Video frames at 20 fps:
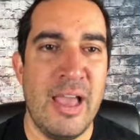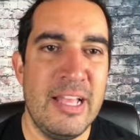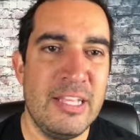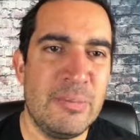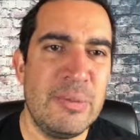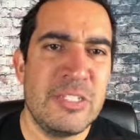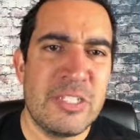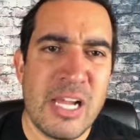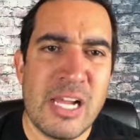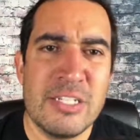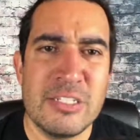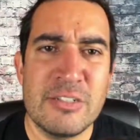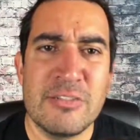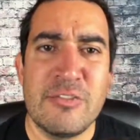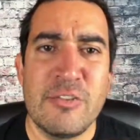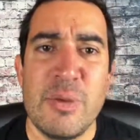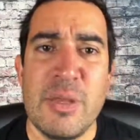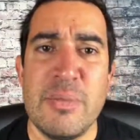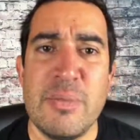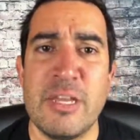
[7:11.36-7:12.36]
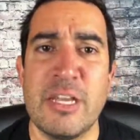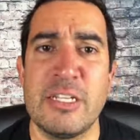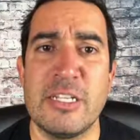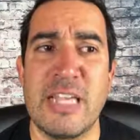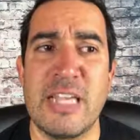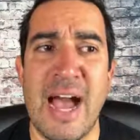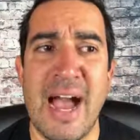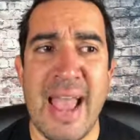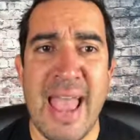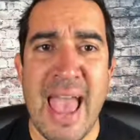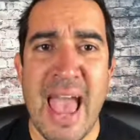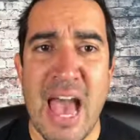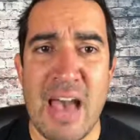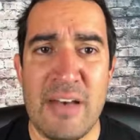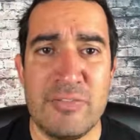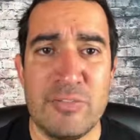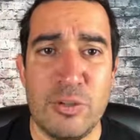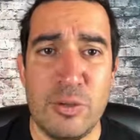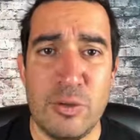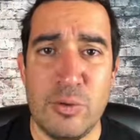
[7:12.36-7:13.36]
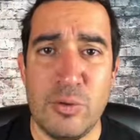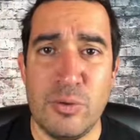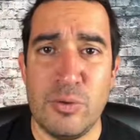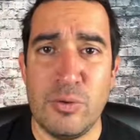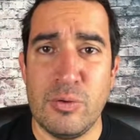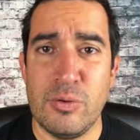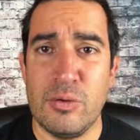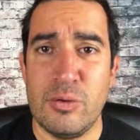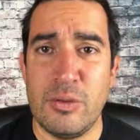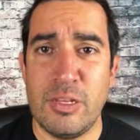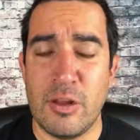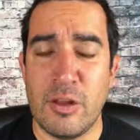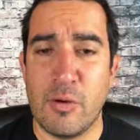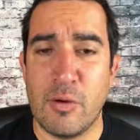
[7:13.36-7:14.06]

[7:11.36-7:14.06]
It's been challenging for me because I have to,